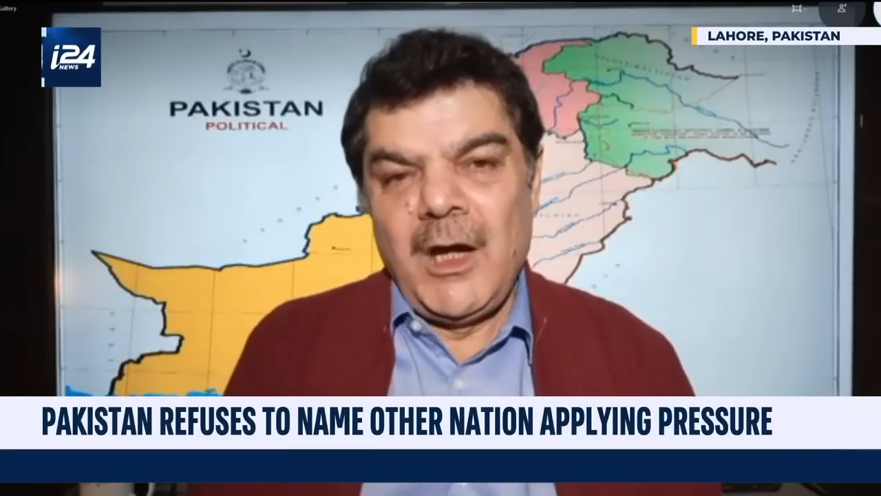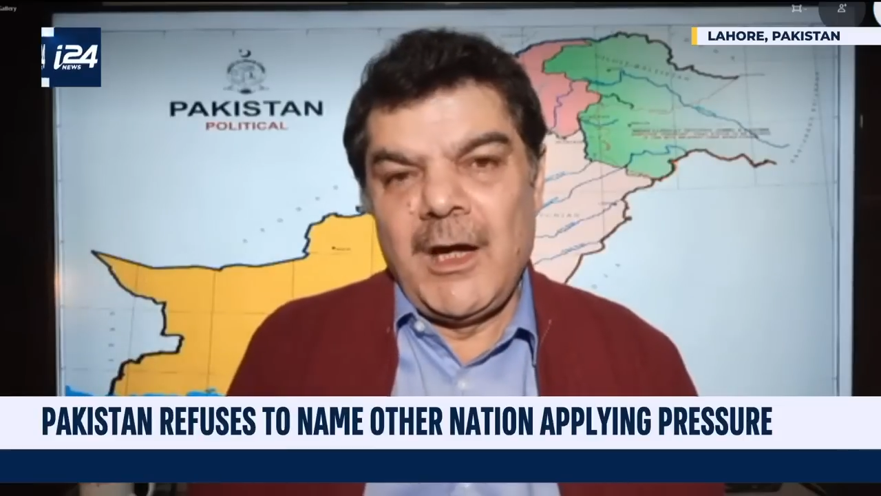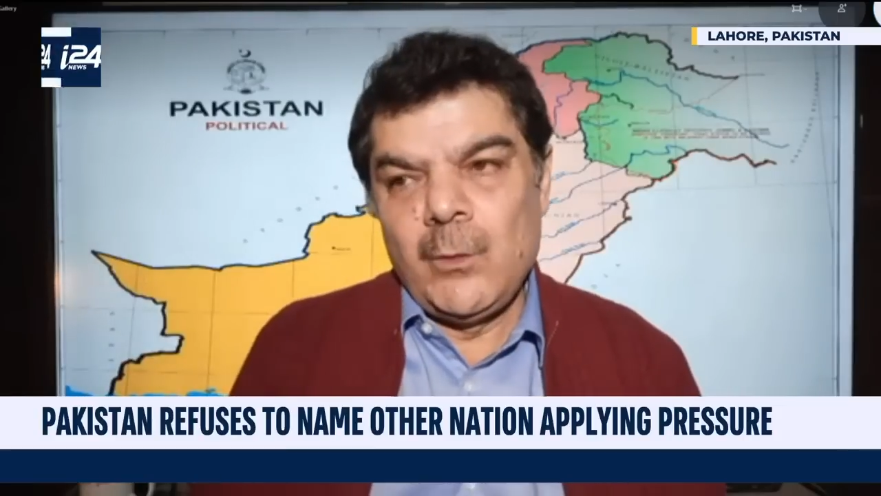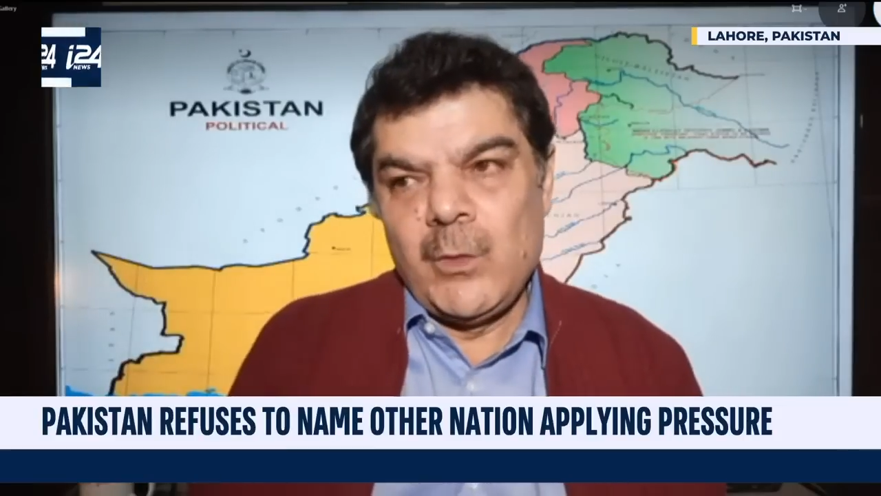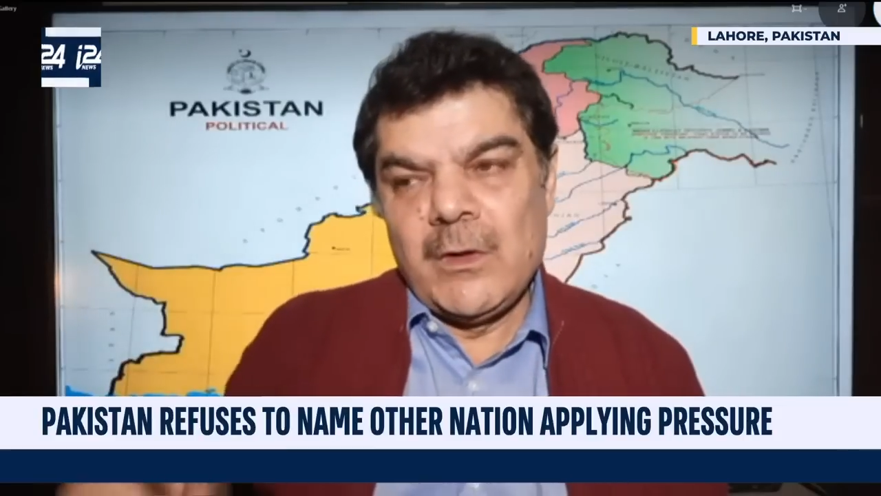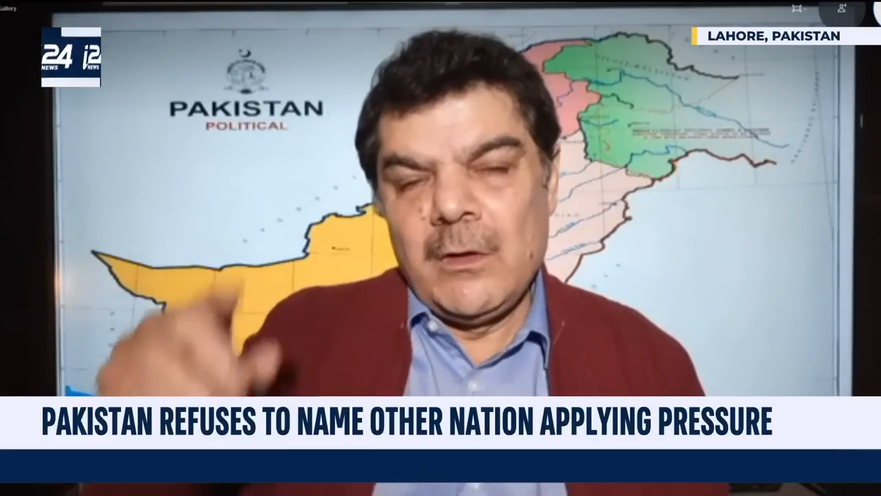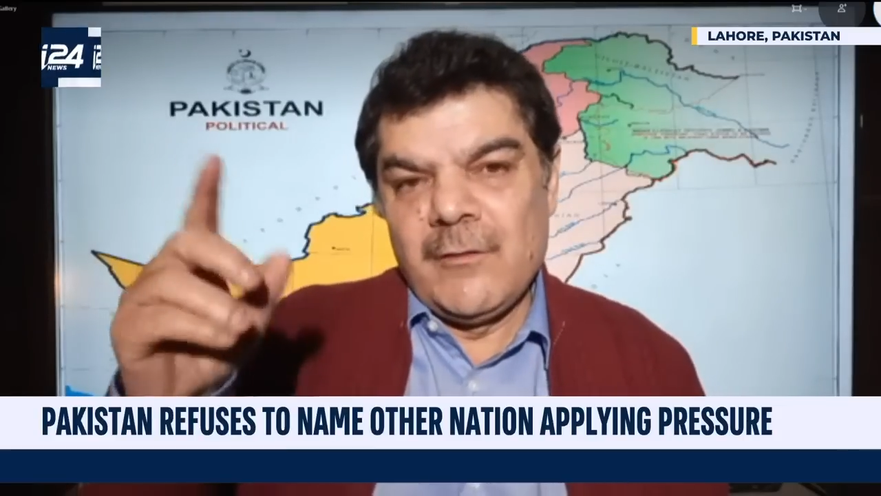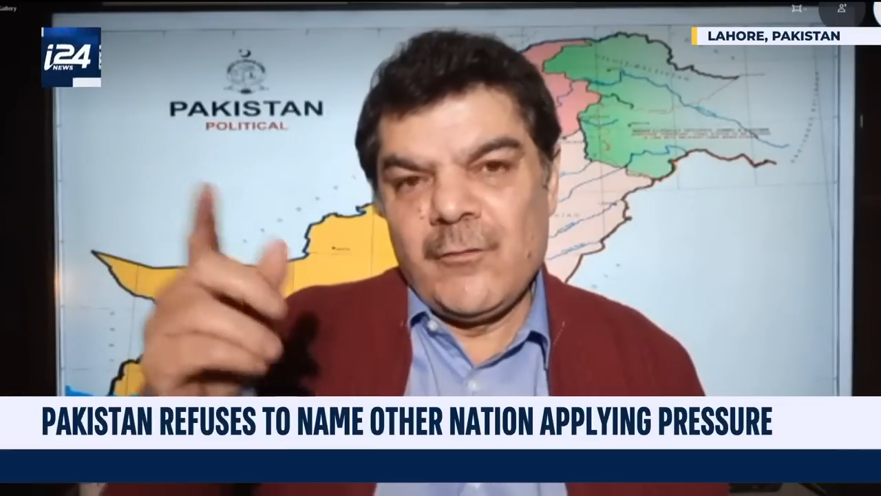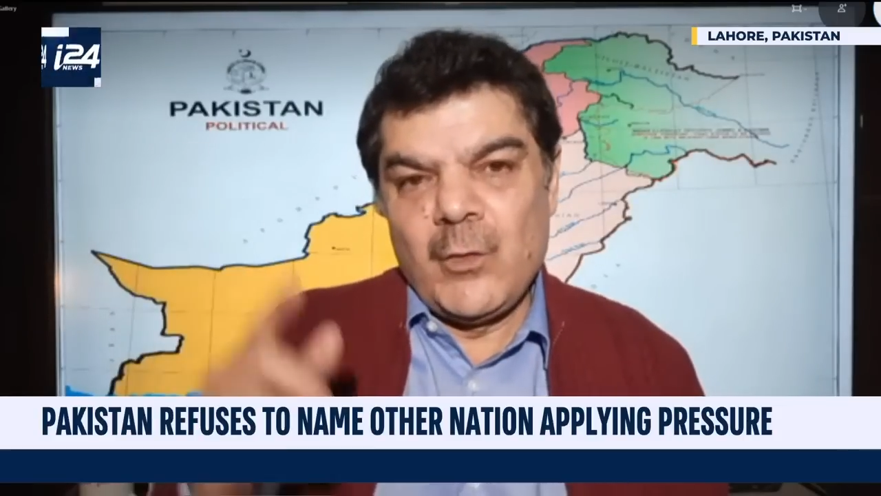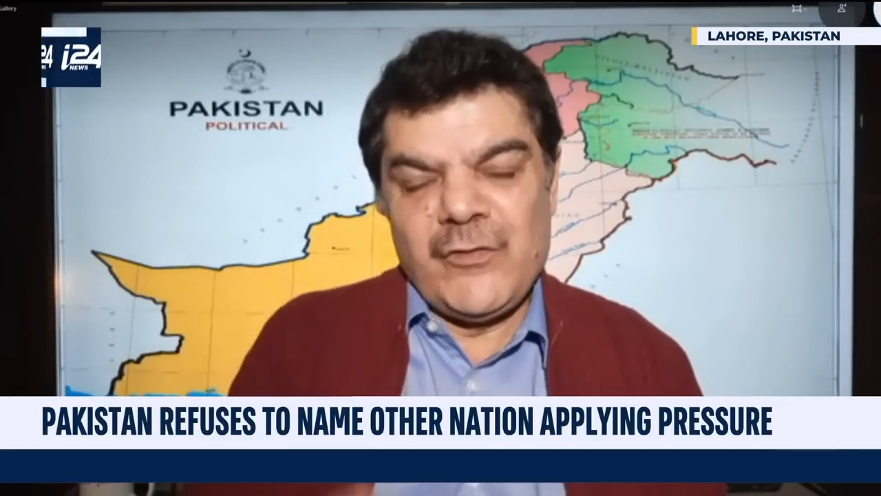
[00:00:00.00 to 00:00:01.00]
and with a
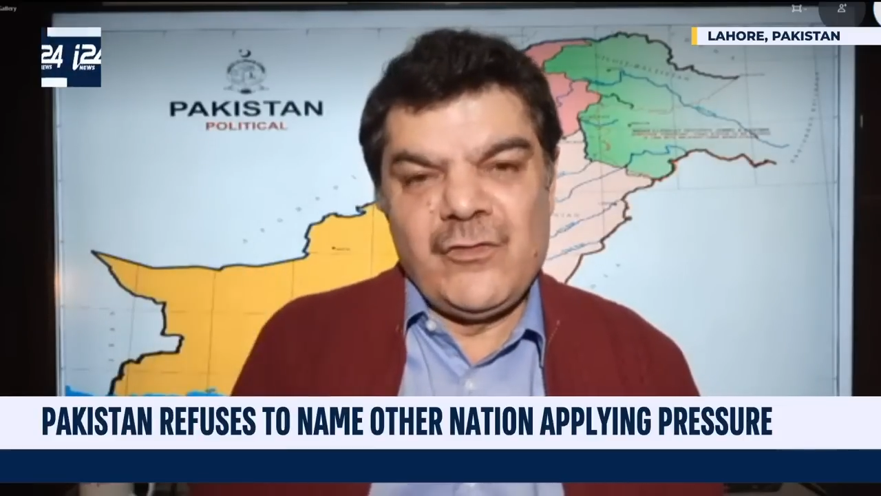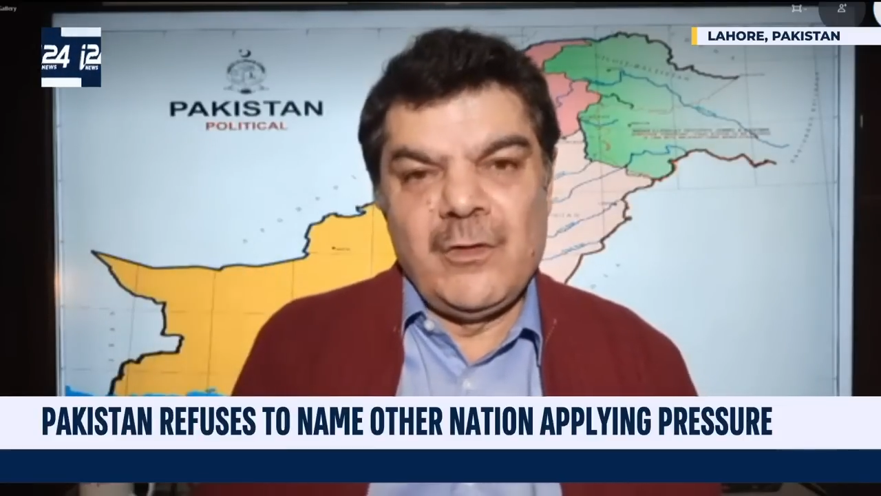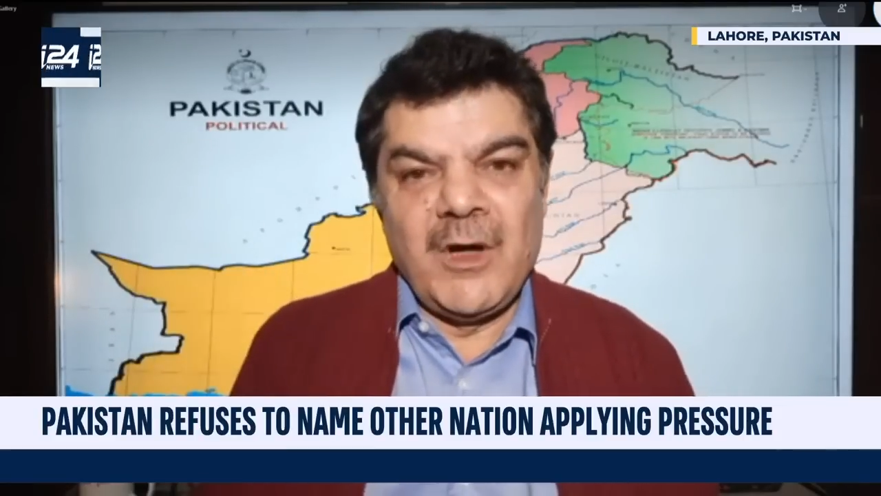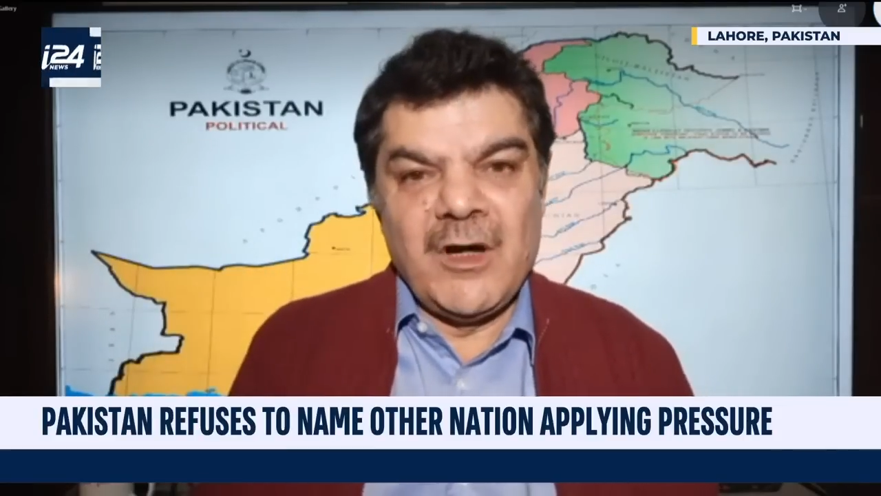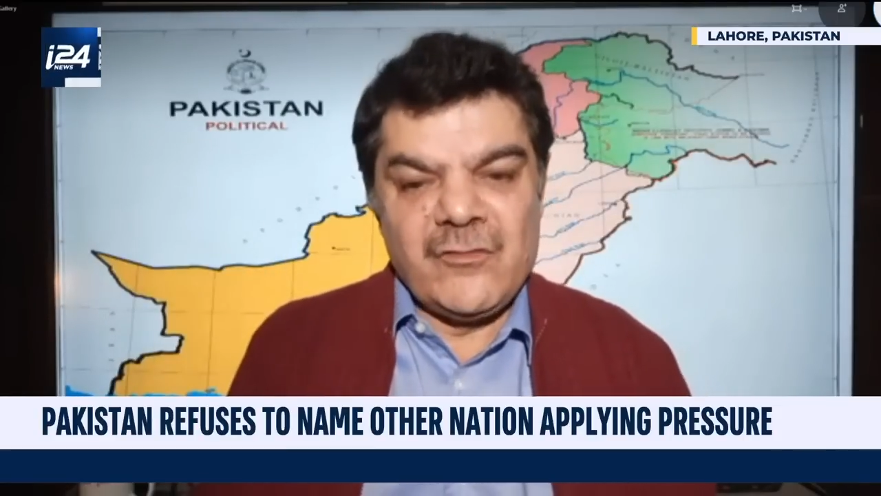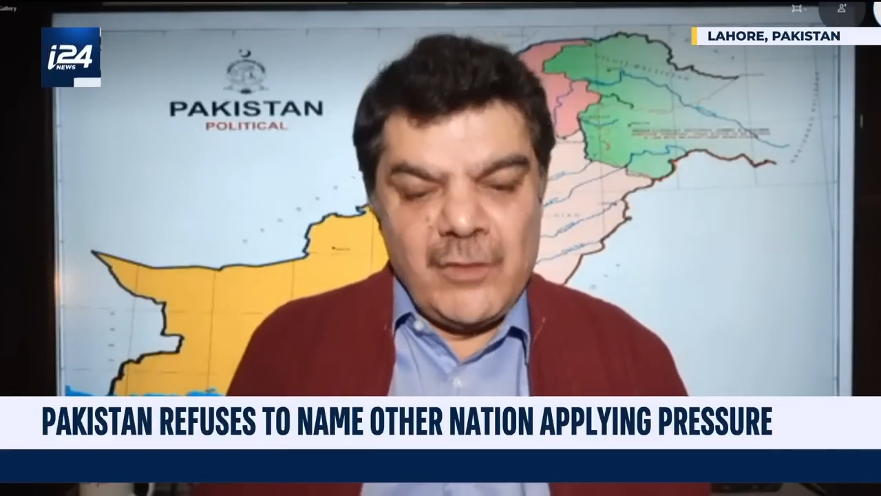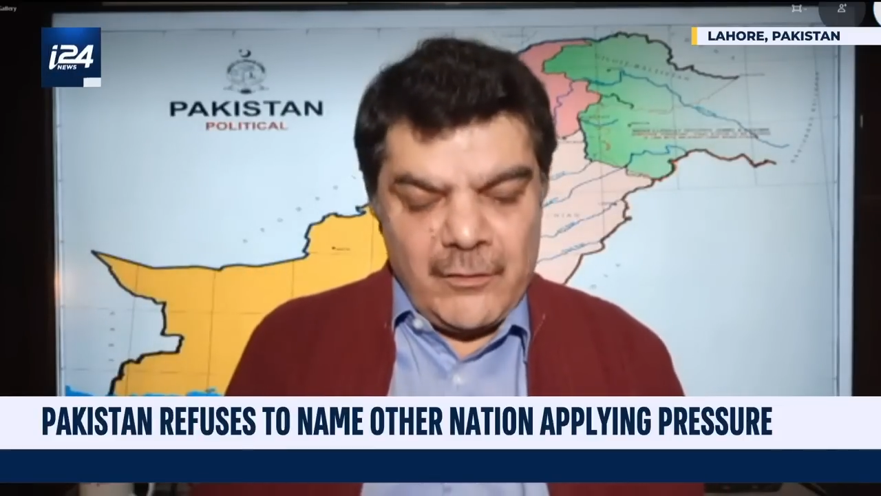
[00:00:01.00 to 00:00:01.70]
lot of question marks.